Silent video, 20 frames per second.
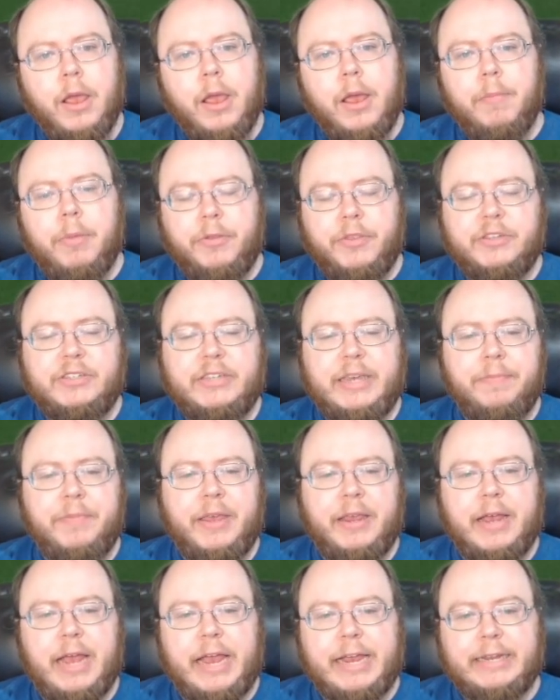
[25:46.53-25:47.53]
But the same
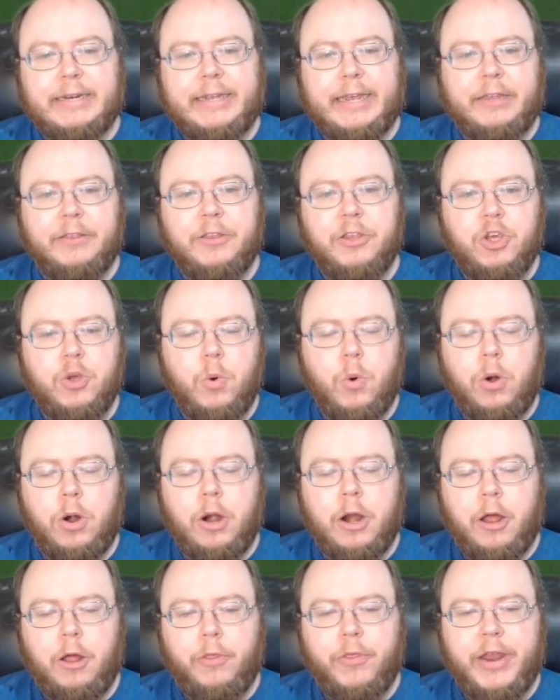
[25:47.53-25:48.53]
thing, I can take the
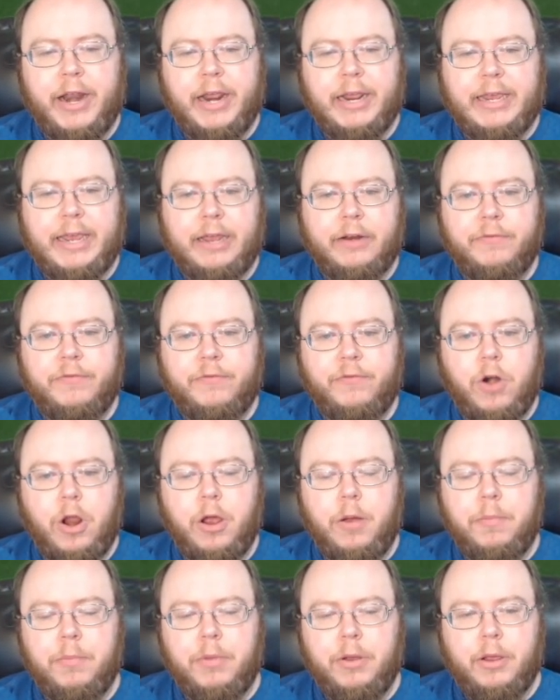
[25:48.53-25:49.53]
URL that I get
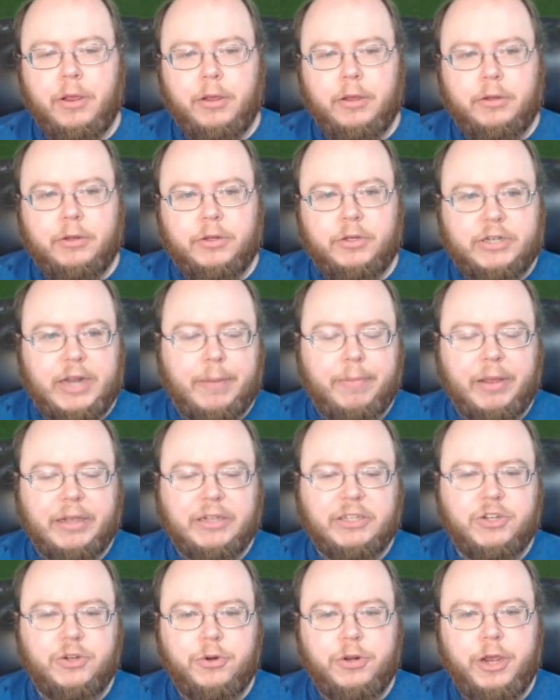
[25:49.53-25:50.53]
from Stoplight
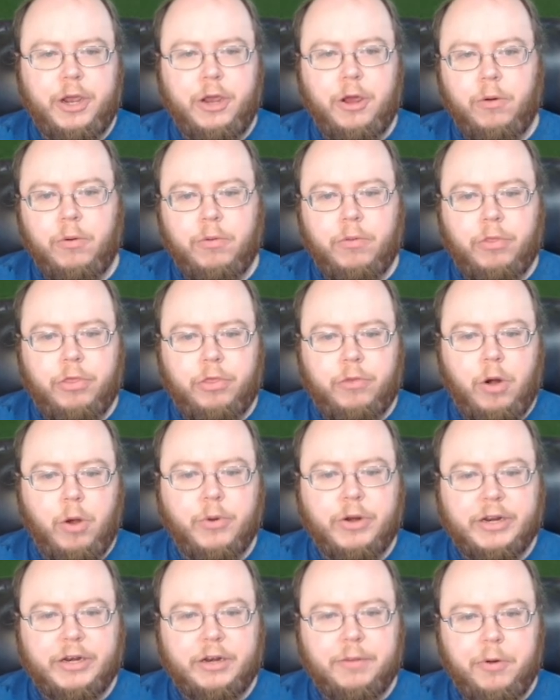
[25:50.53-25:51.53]
Studio, throw
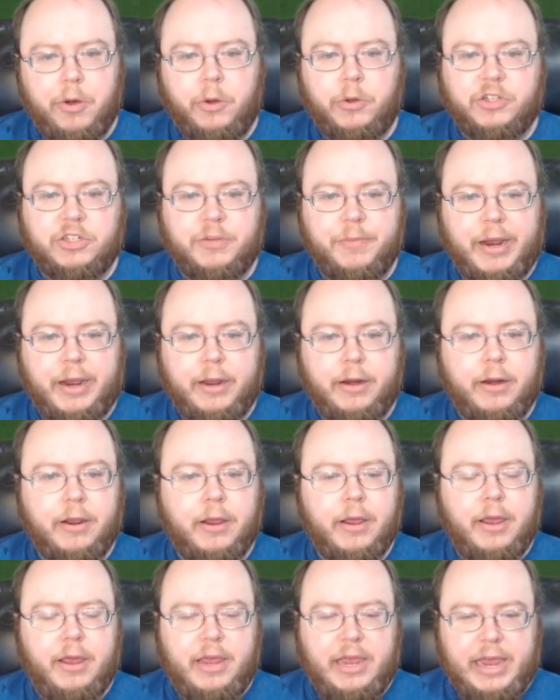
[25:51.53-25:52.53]
it into Postman,
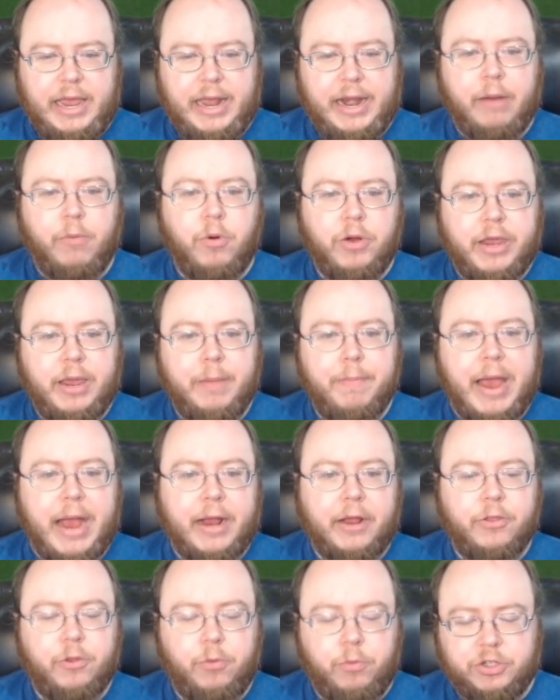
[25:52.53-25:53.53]
and I will get
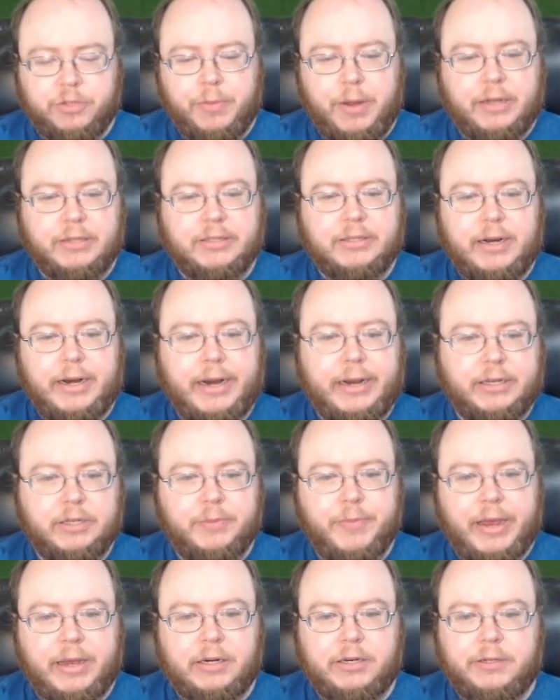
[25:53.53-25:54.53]
back the response that I
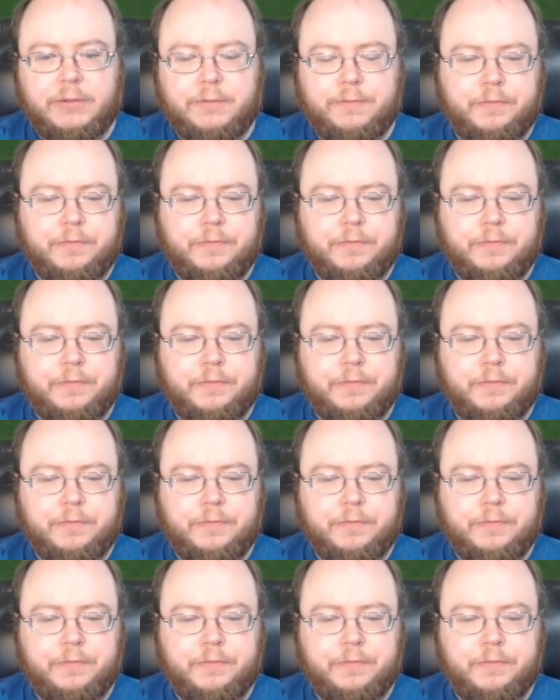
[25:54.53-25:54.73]
expect.